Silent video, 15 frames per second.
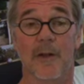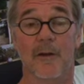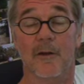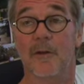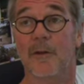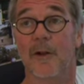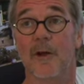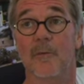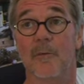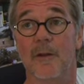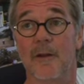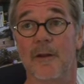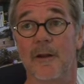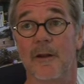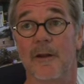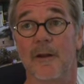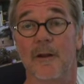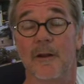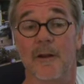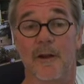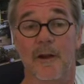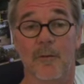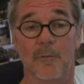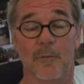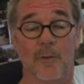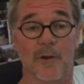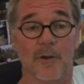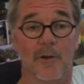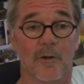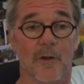near Condobolin,
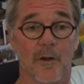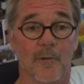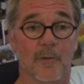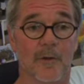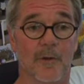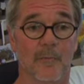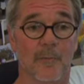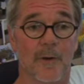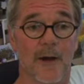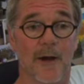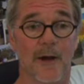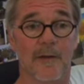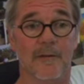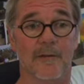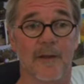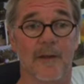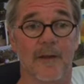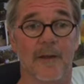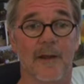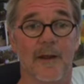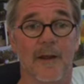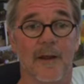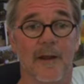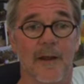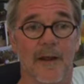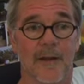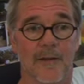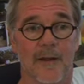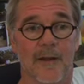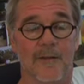between Condobolin and Parks, and
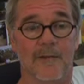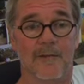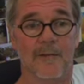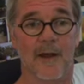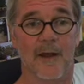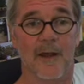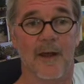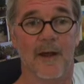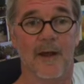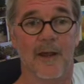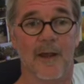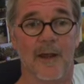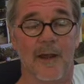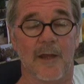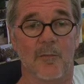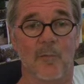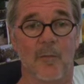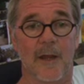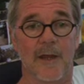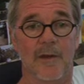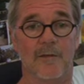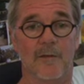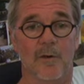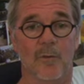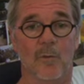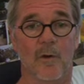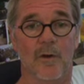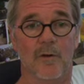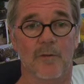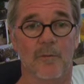he sort of
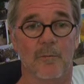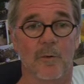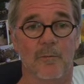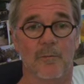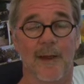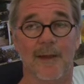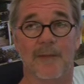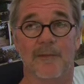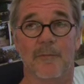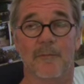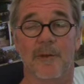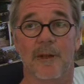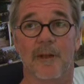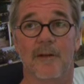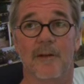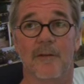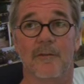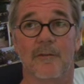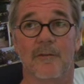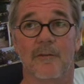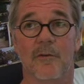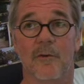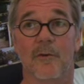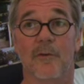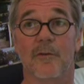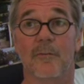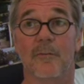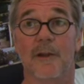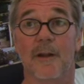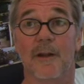wanted to put back something into
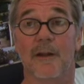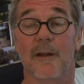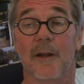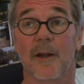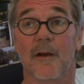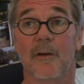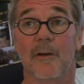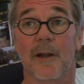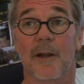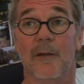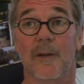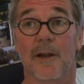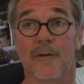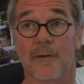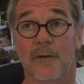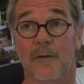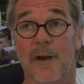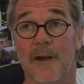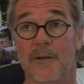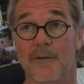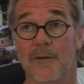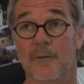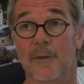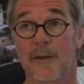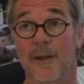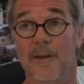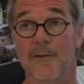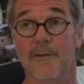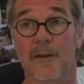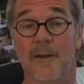tourism in the local area. He's a grazier with a
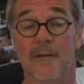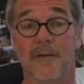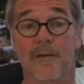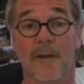guest house